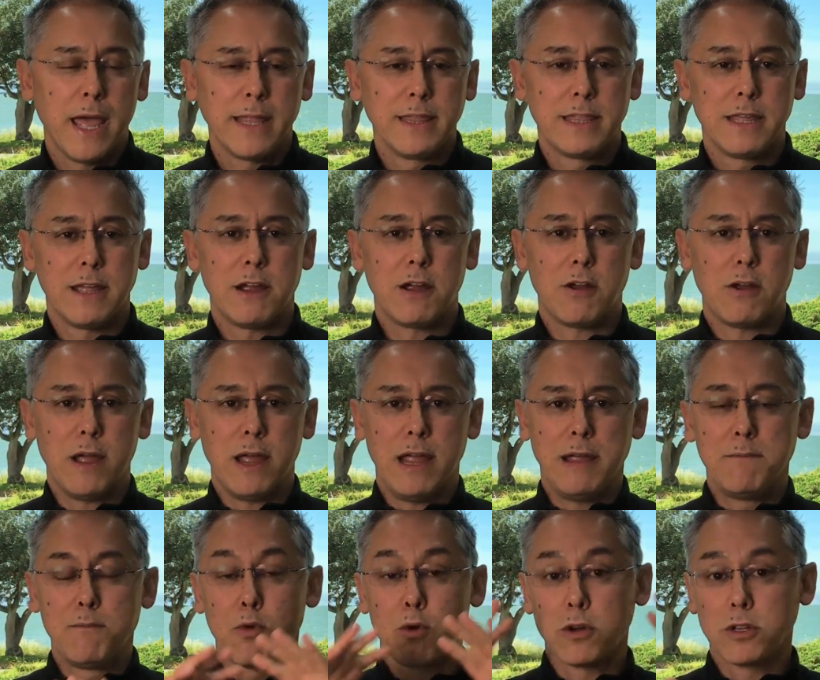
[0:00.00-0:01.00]
They're
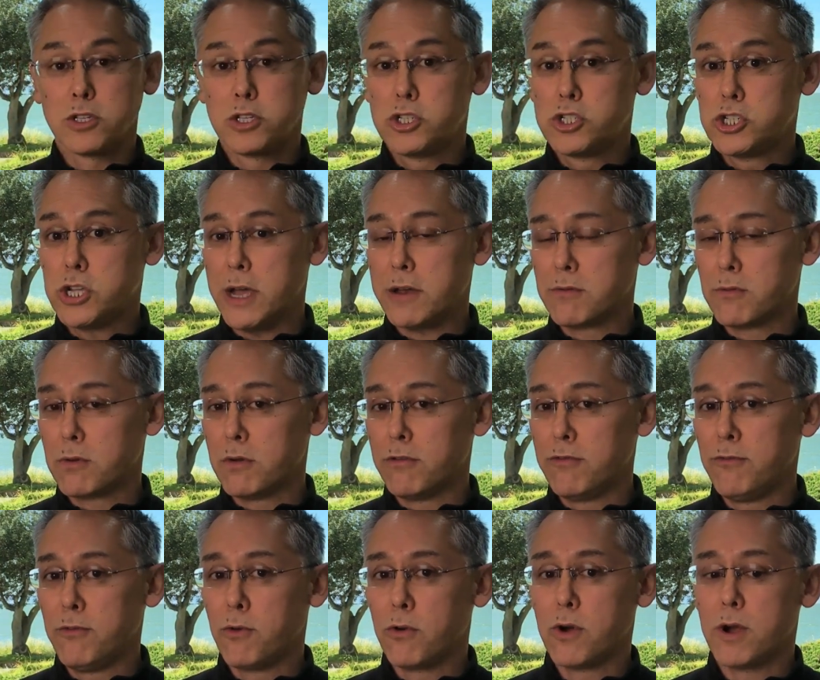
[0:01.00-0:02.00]
a more general
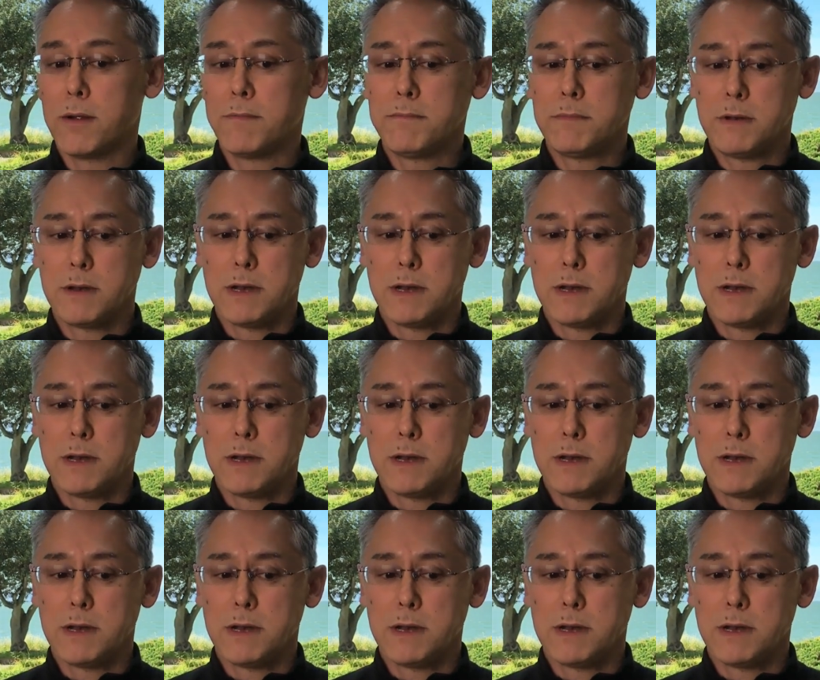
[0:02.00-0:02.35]
forum,